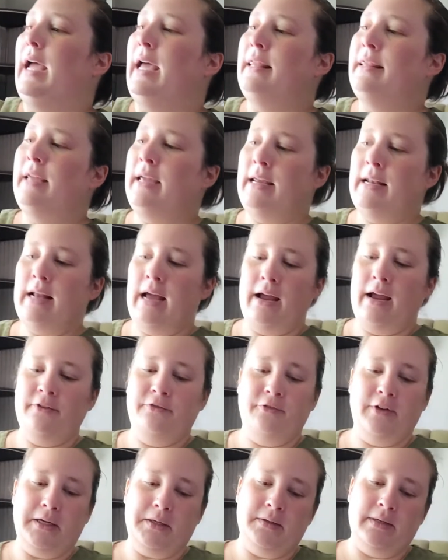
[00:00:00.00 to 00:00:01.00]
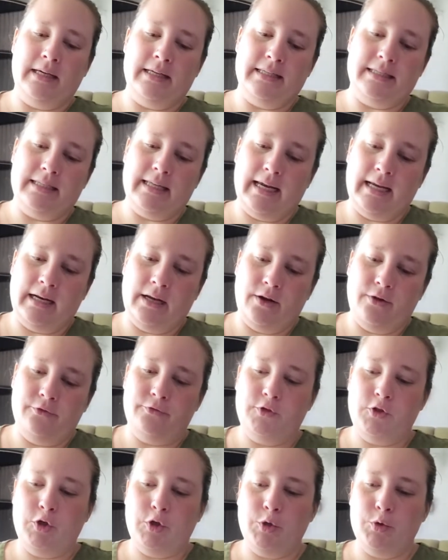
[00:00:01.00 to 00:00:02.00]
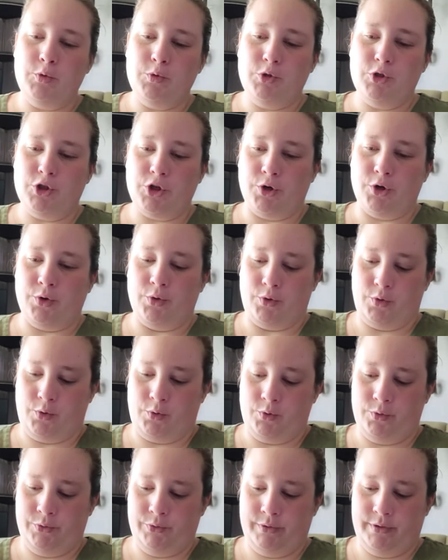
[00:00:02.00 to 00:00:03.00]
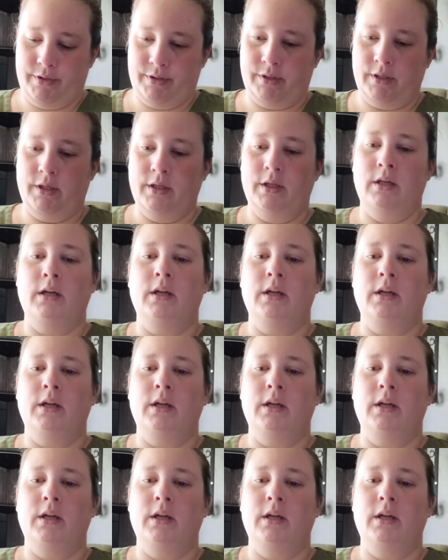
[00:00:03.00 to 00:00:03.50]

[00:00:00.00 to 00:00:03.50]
And then I found a set of two journals